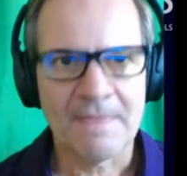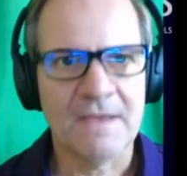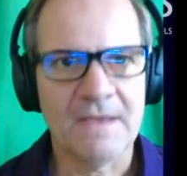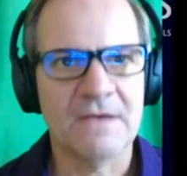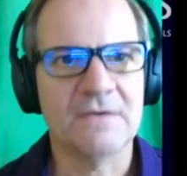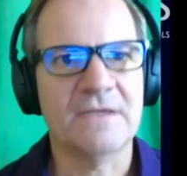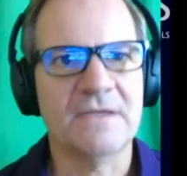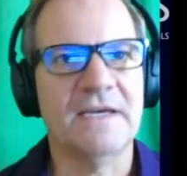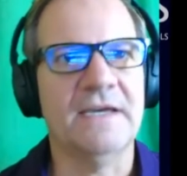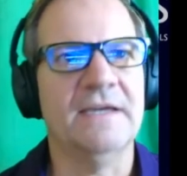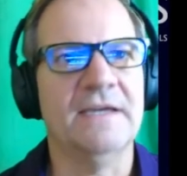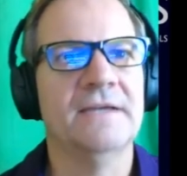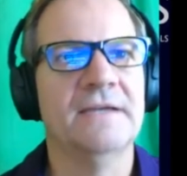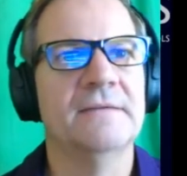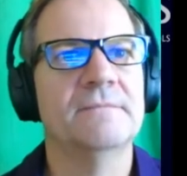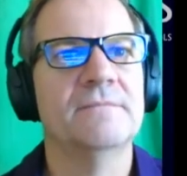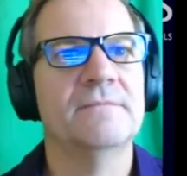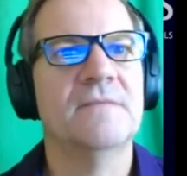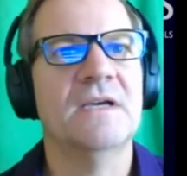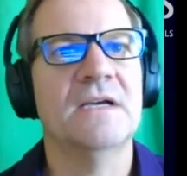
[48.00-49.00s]
Okay,
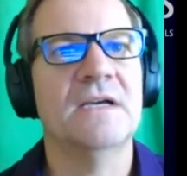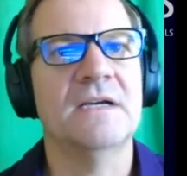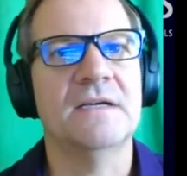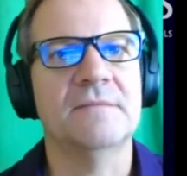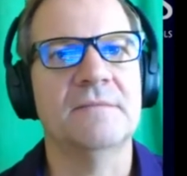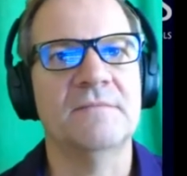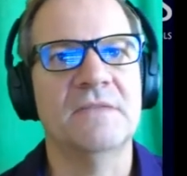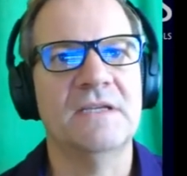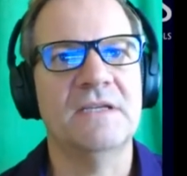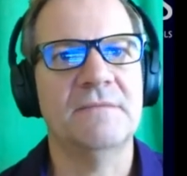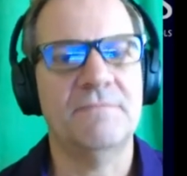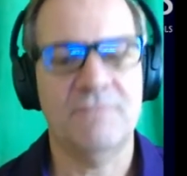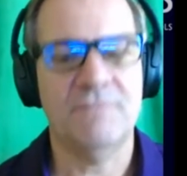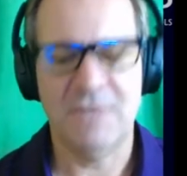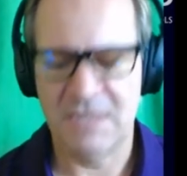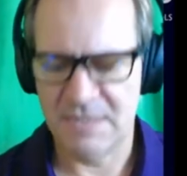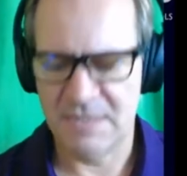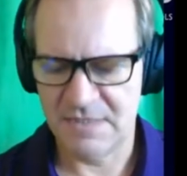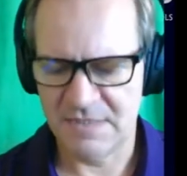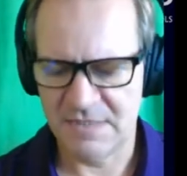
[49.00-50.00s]
let
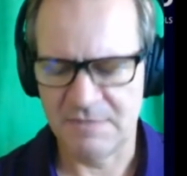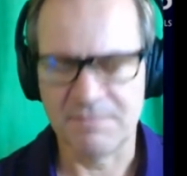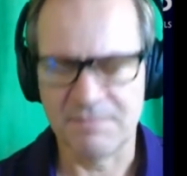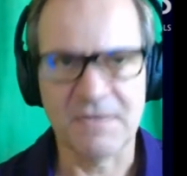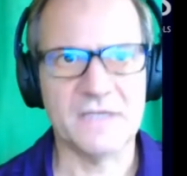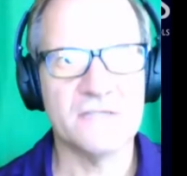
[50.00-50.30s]
me get my